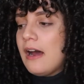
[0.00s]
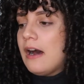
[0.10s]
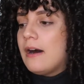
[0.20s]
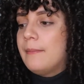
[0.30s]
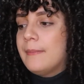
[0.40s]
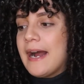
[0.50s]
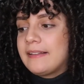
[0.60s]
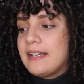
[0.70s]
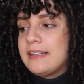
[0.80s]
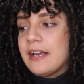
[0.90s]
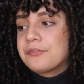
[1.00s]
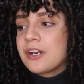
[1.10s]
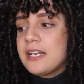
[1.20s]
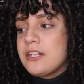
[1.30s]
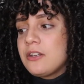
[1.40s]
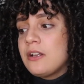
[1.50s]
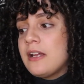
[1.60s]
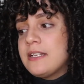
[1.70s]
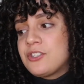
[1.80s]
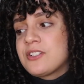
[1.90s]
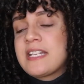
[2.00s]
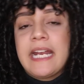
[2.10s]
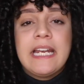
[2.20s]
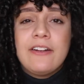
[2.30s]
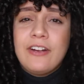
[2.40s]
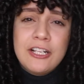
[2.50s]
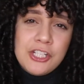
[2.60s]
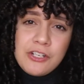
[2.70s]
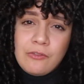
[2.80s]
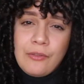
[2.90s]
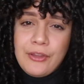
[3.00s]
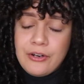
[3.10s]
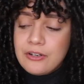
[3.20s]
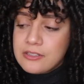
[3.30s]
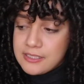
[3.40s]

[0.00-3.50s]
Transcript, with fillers: Um, I think definitely it's just taking advantage of when there are